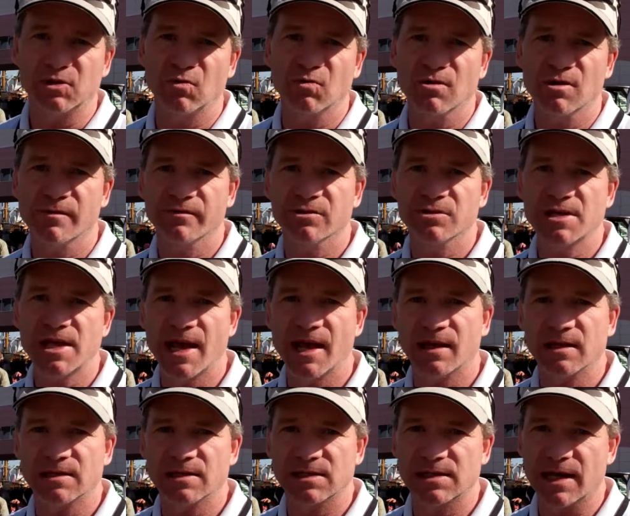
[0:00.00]
to wherever he
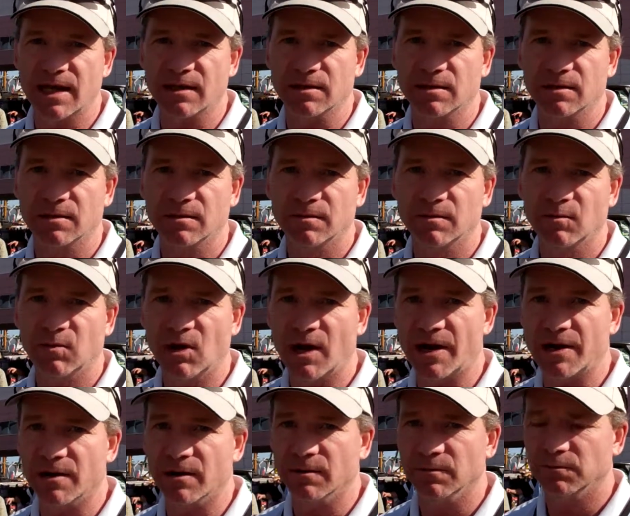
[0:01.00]
had it set
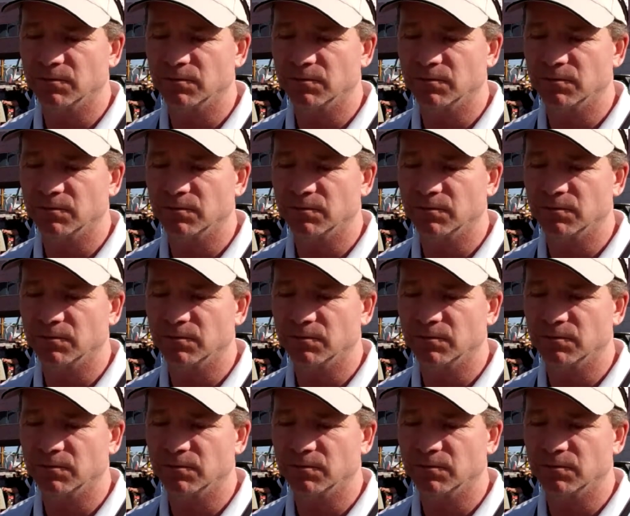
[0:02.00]
prior.